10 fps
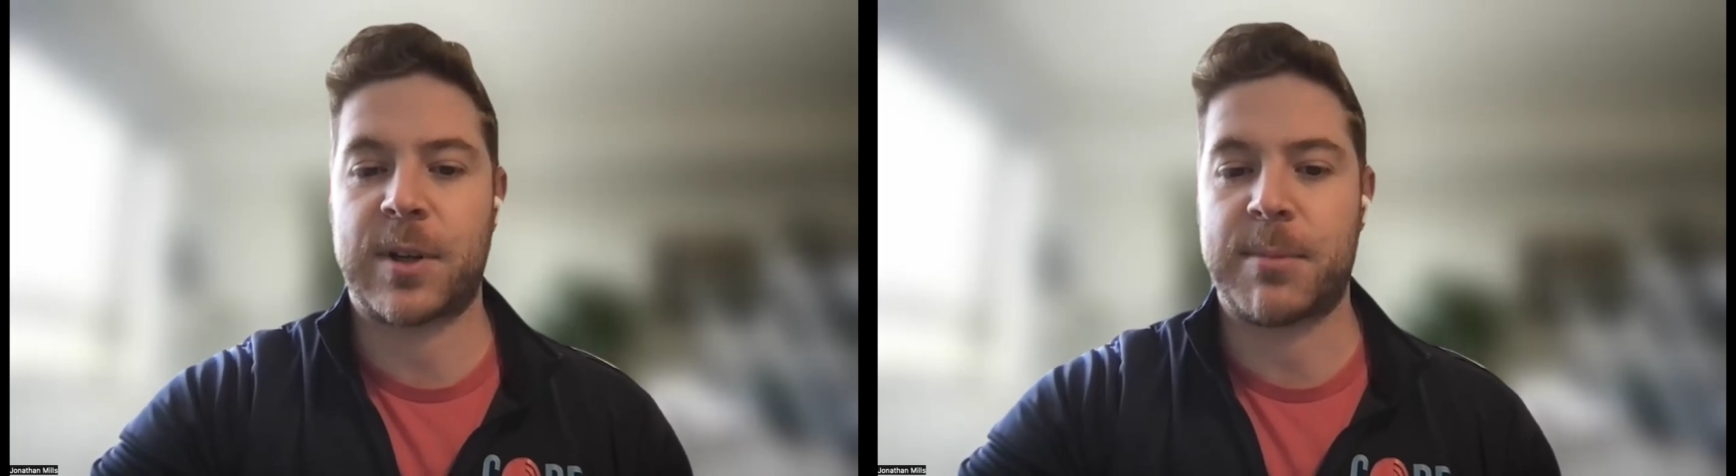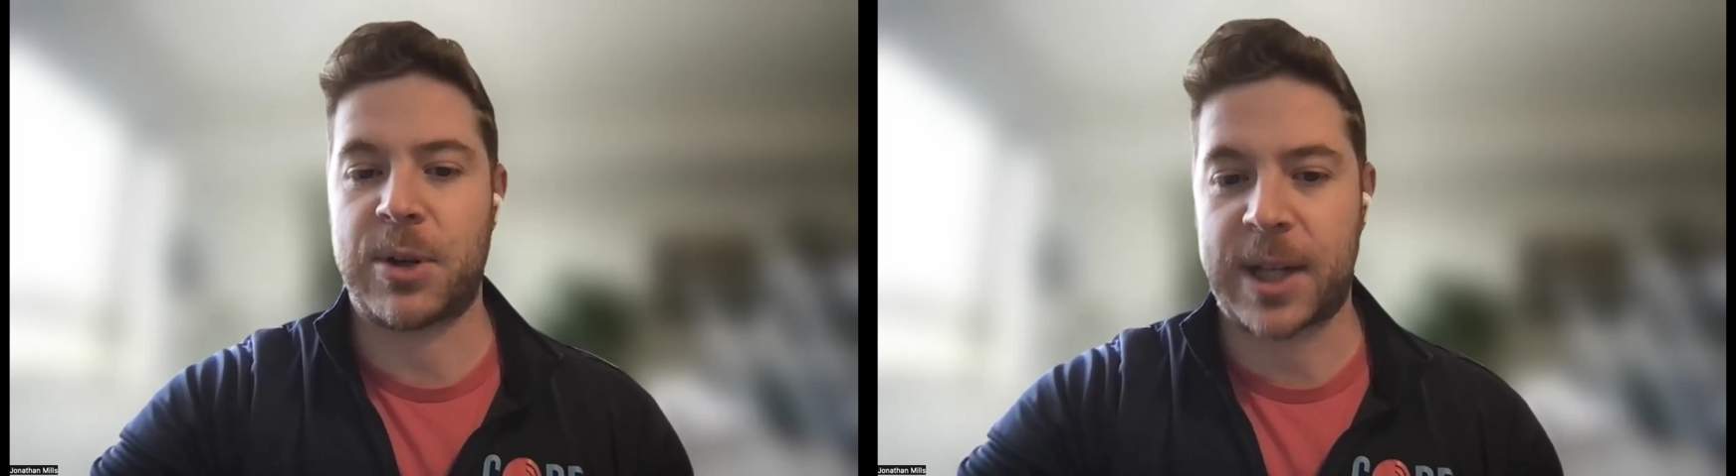
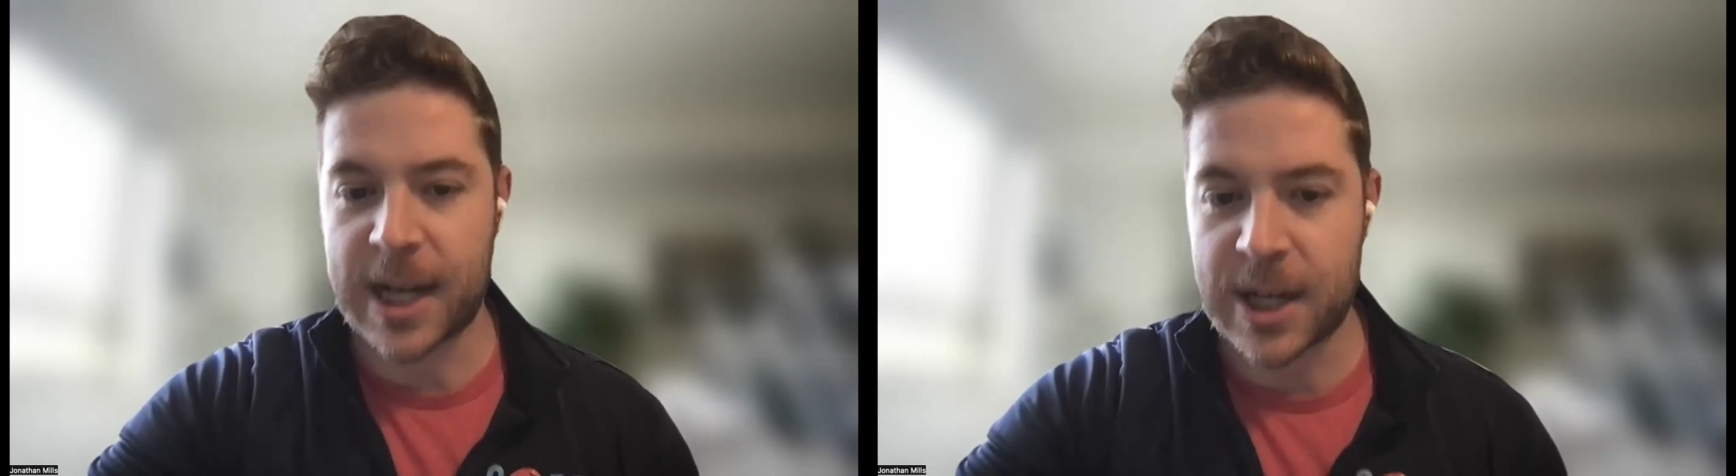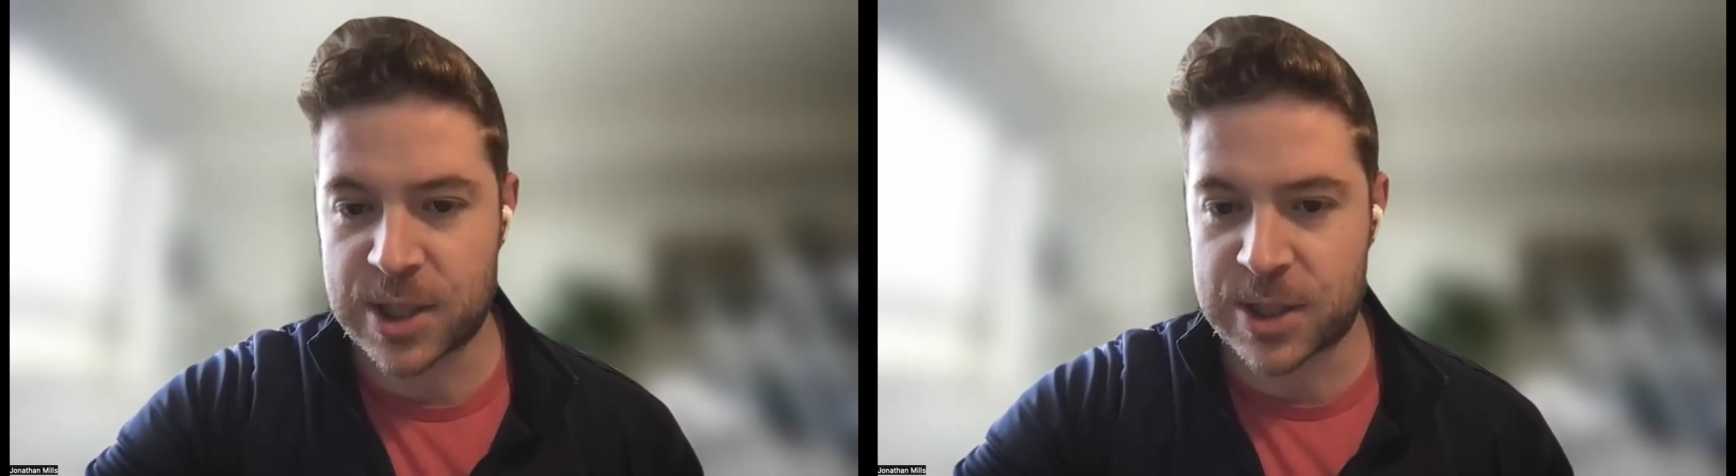
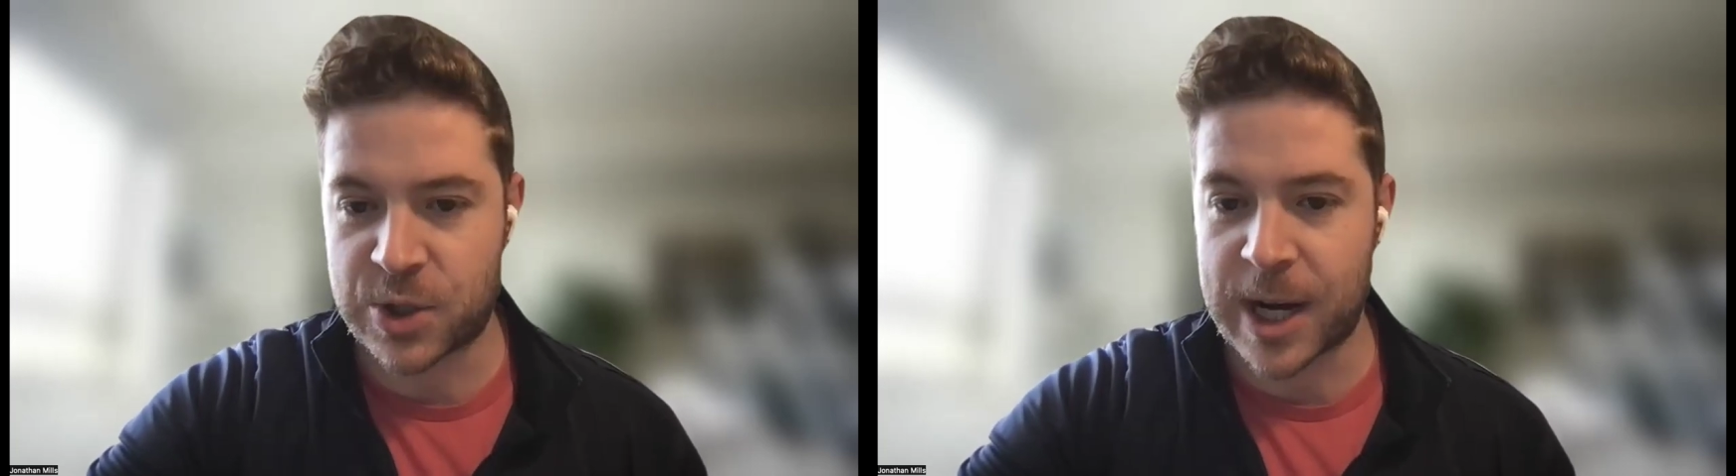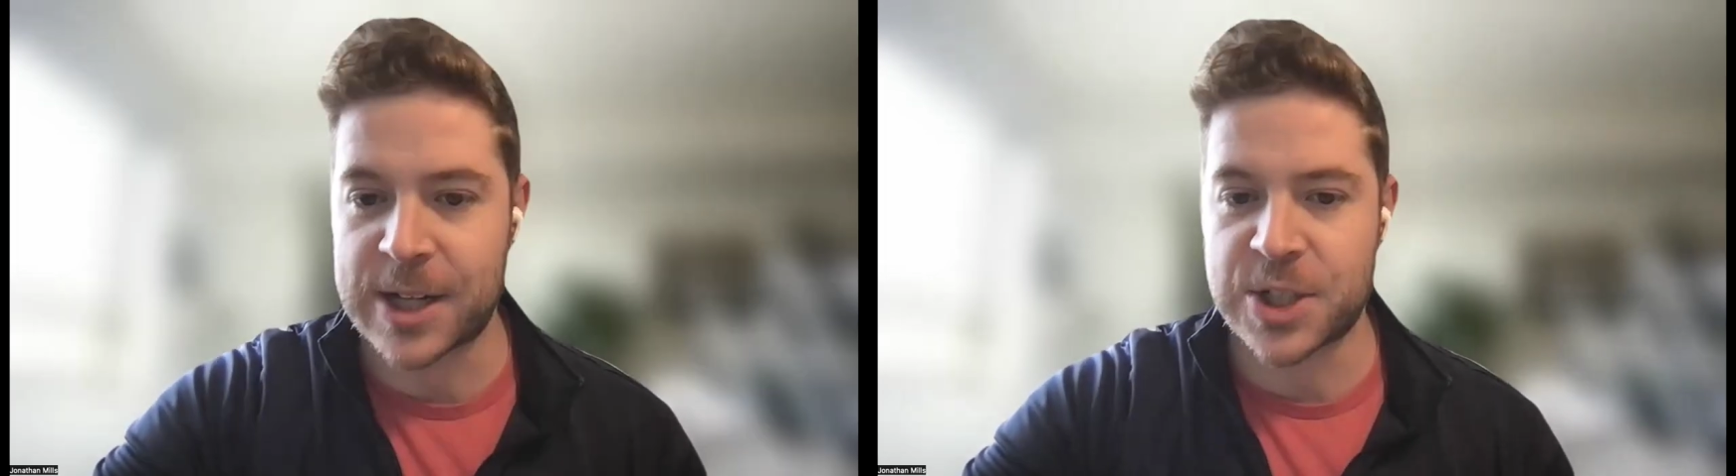communication
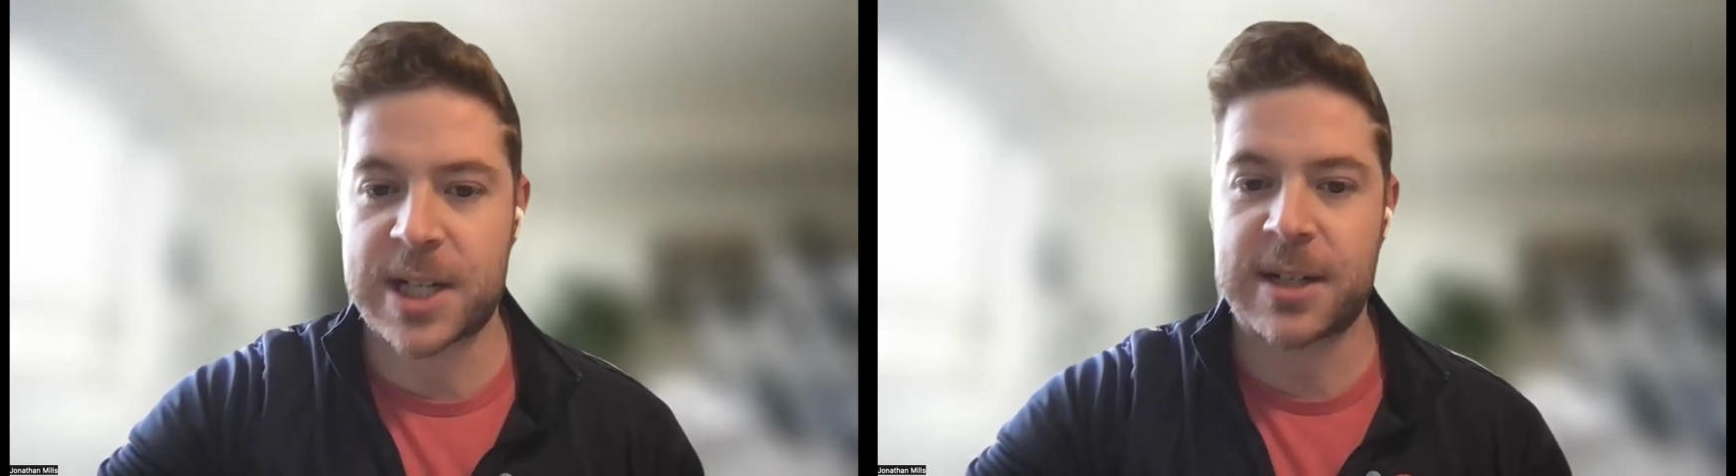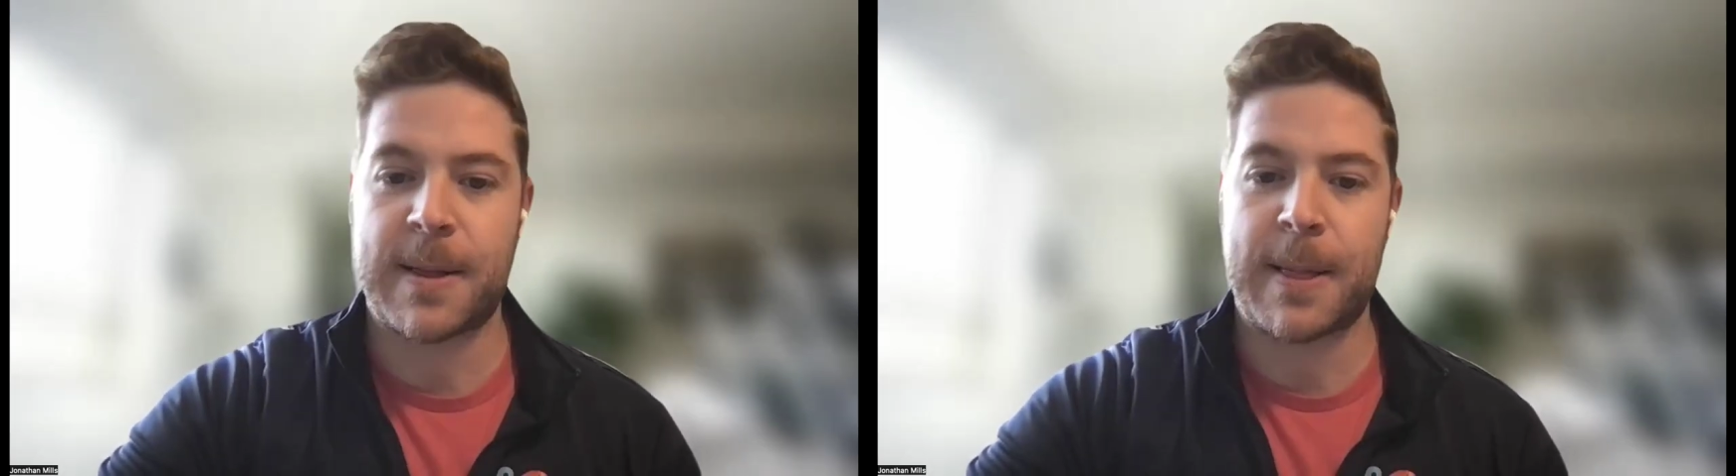
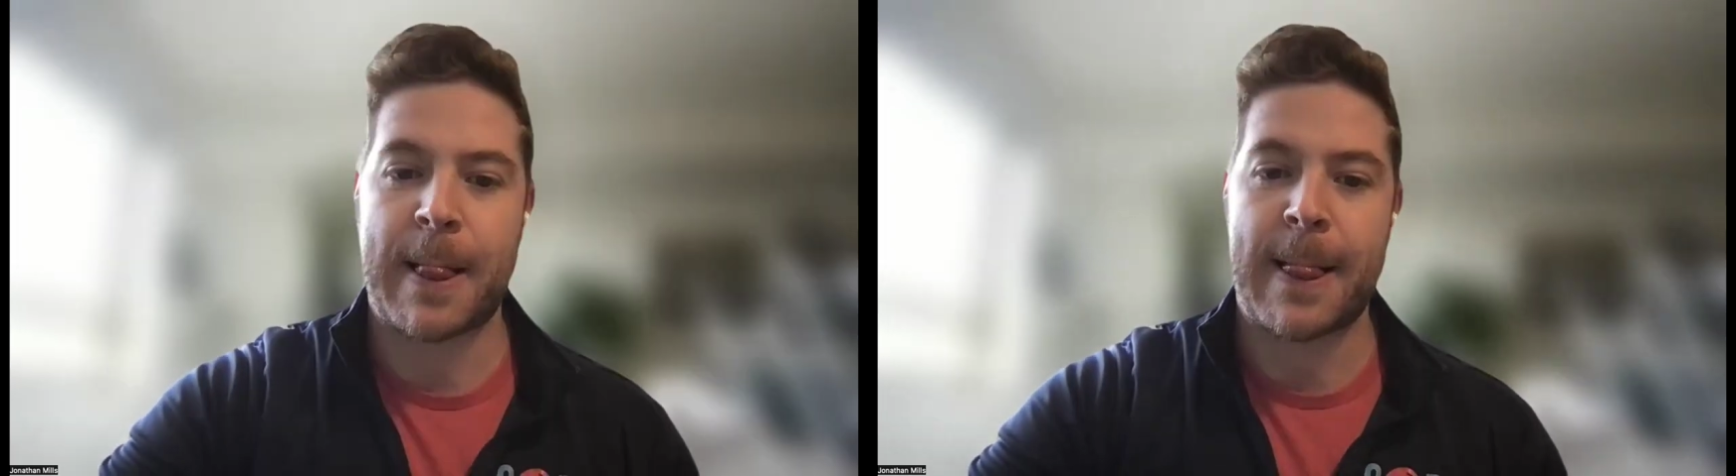strategy,